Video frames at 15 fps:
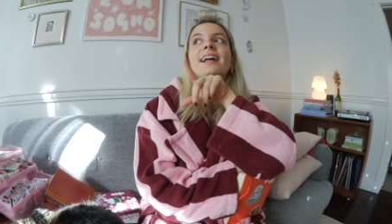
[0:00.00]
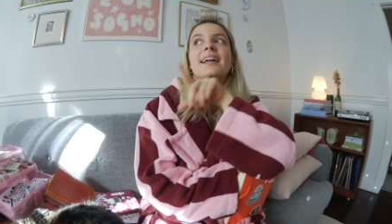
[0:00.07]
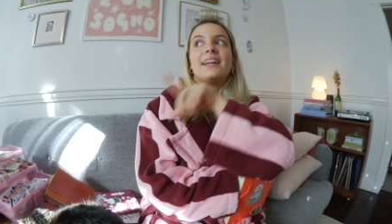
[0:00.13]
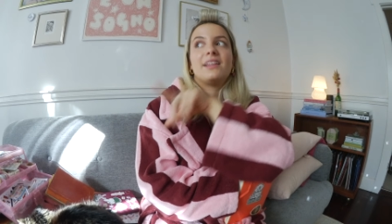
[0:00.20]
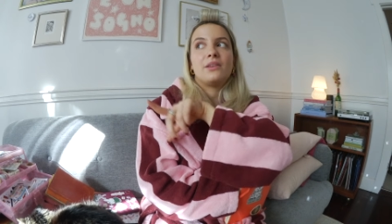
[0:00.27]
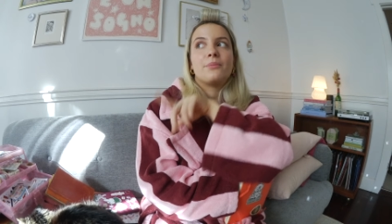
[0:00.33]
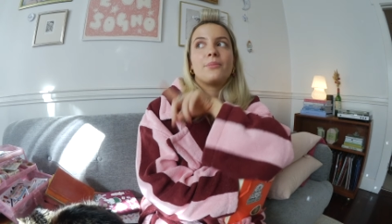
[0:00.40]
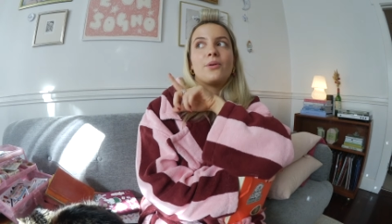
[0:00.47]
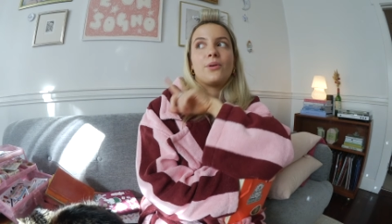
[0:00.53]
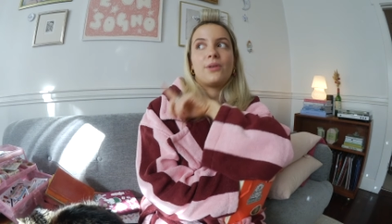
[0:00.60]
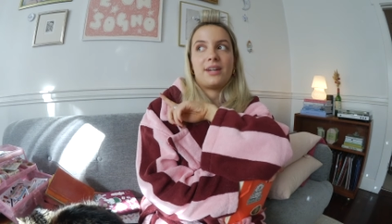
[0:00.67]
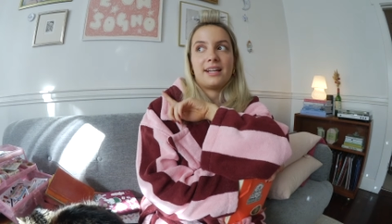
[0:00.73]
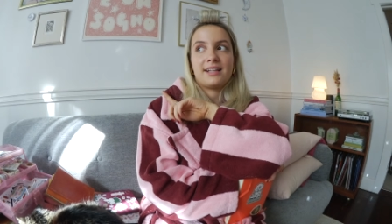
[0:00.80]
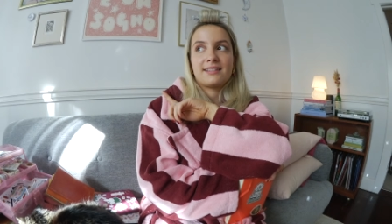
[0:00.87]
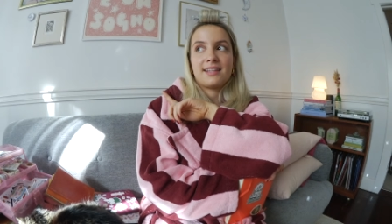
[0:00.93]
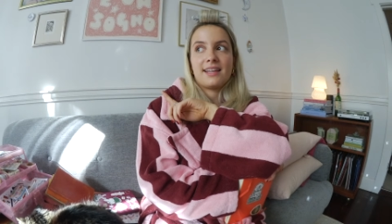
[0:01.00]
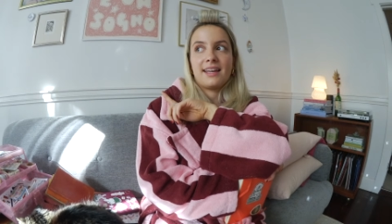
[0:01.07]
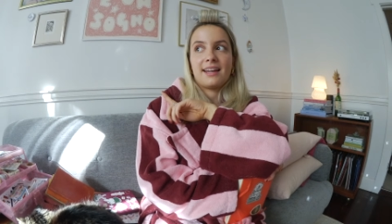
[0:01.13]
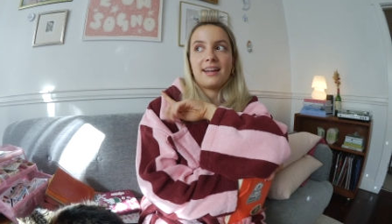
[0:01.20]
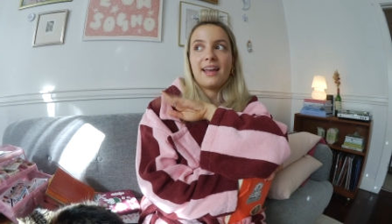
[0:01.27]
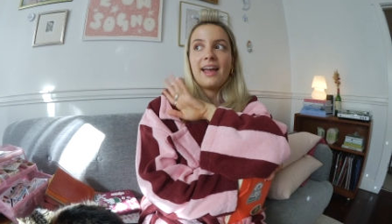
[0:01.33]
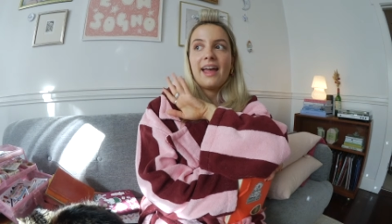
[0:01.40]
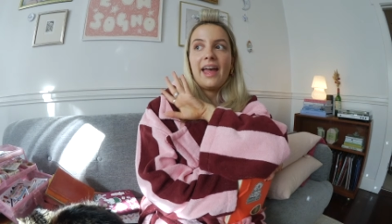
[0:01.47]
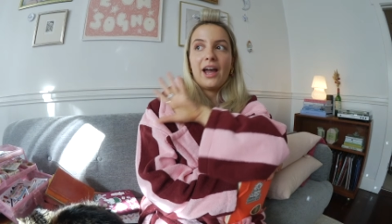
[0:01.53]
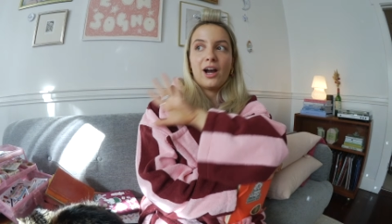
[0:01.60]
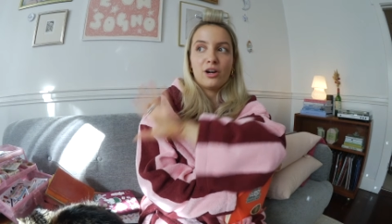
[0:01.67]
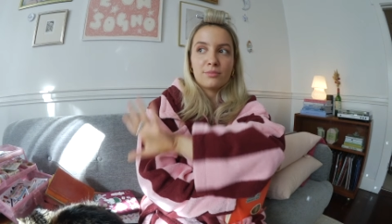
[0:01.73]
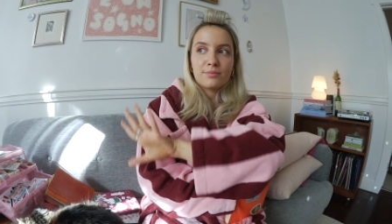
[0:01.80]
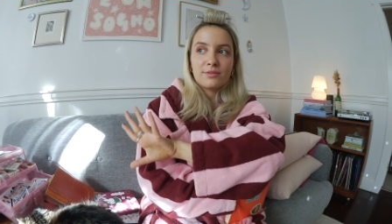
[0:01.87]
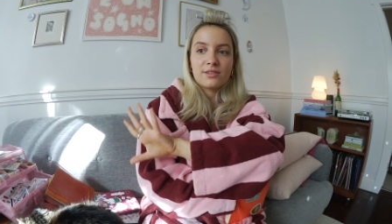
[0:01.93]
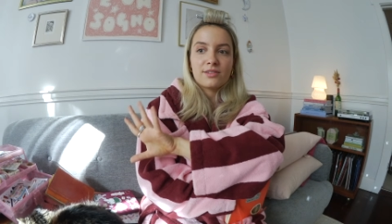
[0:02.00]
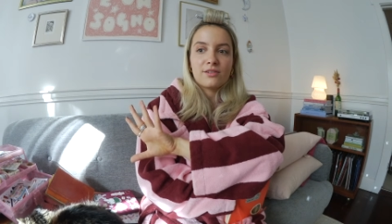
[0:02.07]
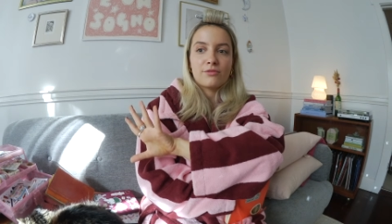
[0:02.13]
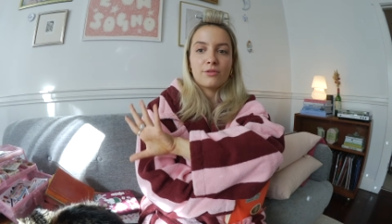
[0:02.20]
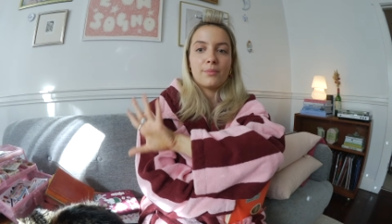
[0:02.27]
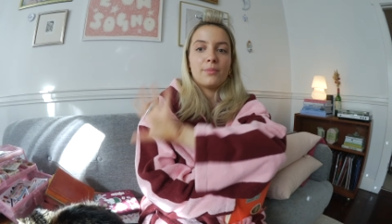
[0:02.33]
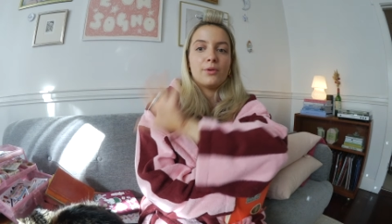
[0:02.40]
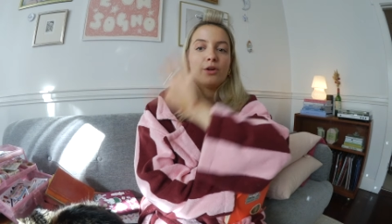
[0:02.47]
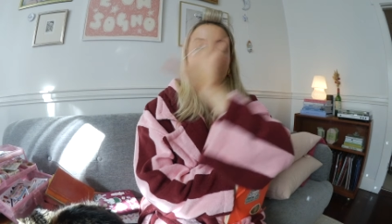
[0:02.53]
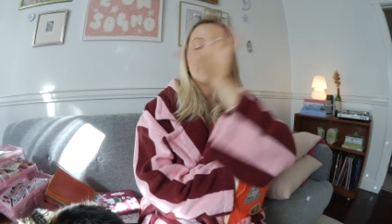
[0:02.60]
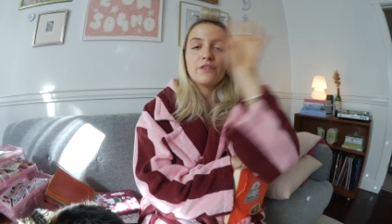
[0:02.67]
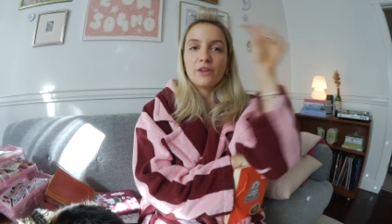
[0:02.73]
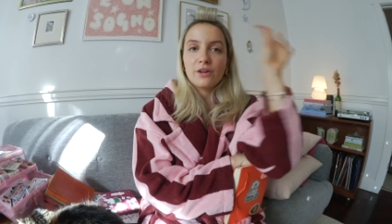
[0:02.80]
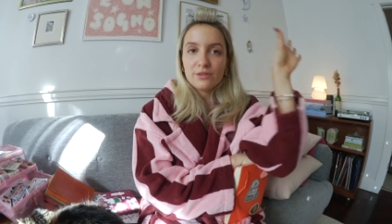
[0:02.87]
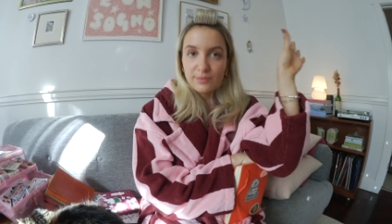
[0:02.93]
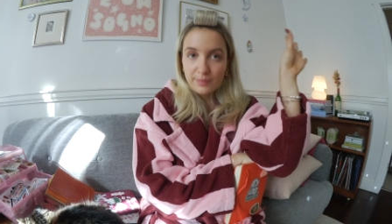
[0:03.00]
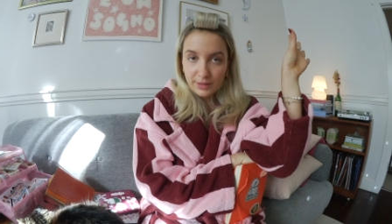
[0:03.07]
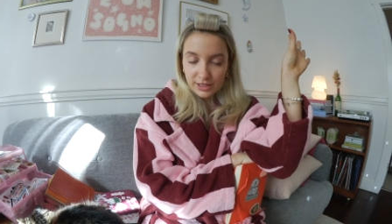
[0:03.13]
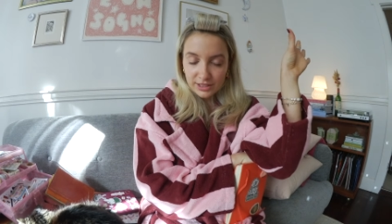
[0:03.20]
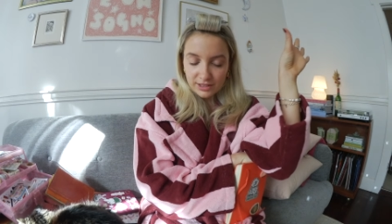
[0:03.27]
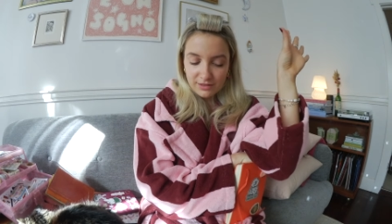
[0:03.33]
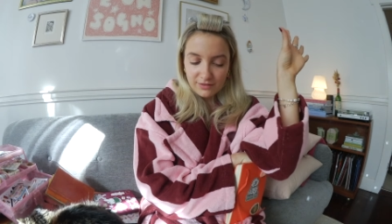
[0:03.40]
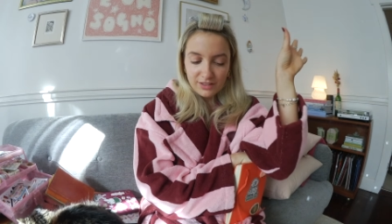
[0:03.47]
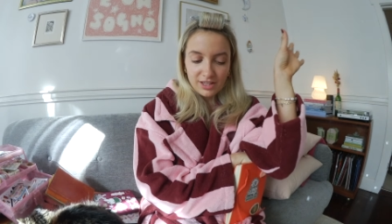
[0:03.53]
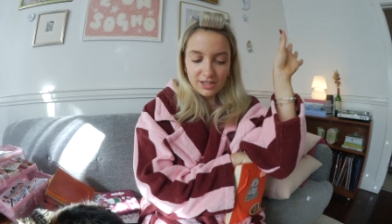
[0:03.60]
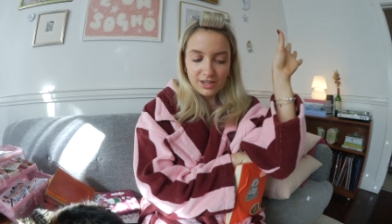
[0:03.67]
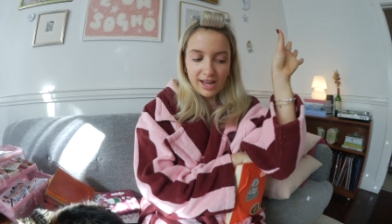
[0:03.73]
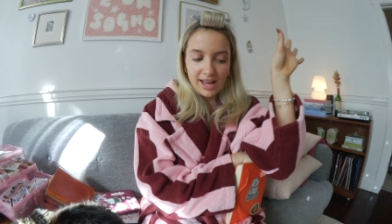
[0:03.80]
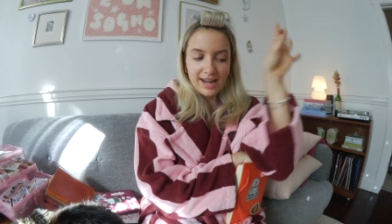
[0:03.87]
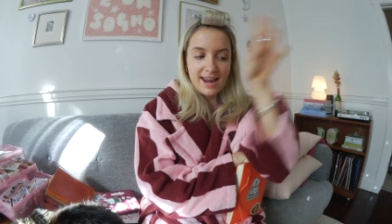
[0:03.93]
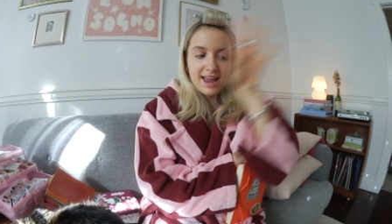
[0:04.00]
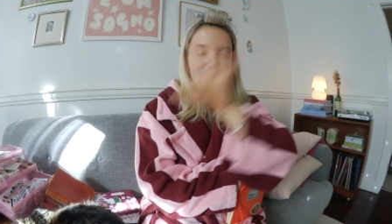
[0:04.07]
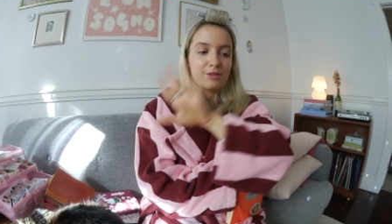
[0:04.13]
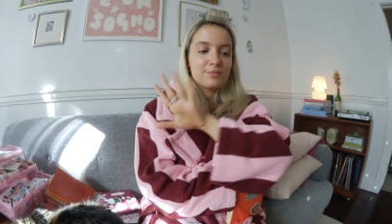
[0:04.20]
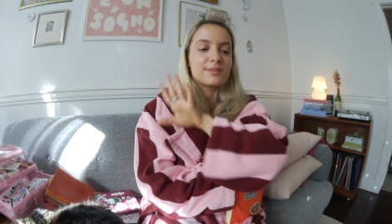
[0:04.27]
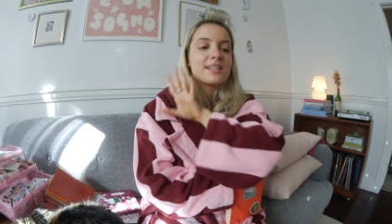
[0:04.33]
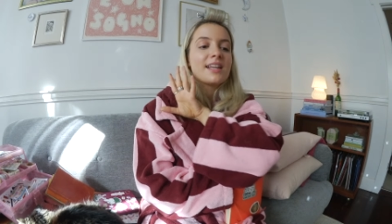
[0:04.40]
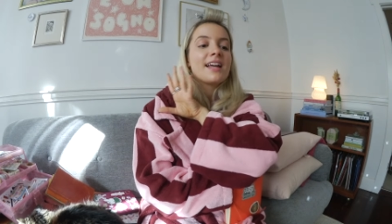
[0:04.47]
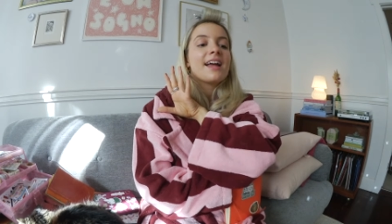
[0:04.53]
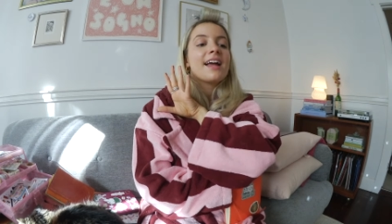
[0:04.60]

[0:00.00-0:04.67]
in the mornings, it helps remove those blocks for you and helps